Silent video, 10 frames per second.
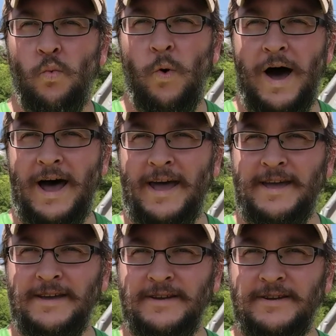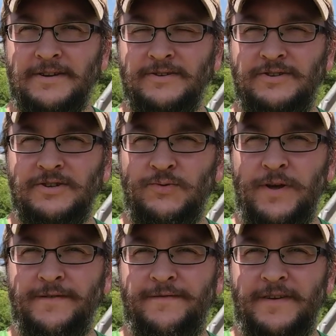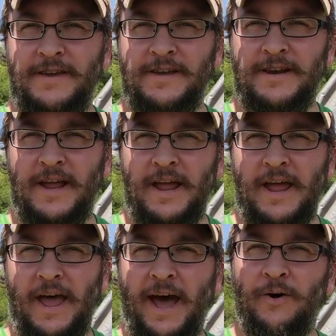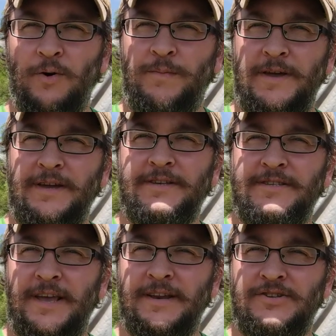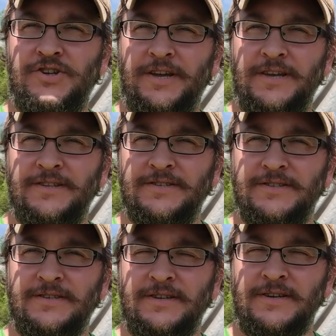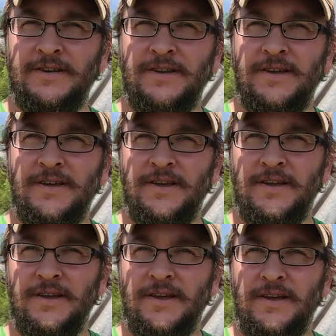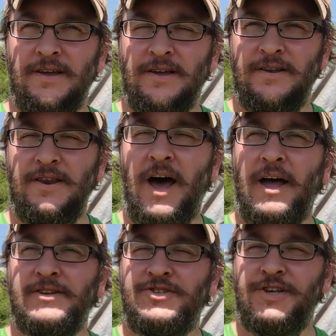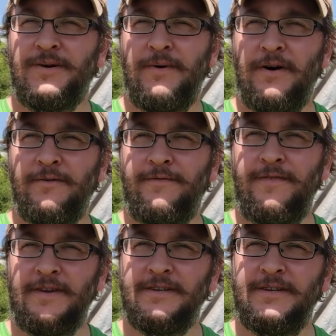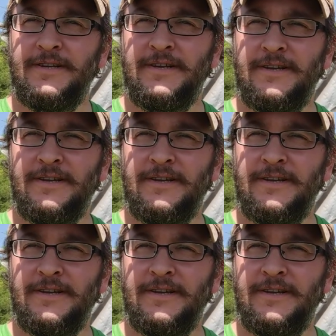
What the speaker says: Why do we feed our pigs and chickens non-GMO feed?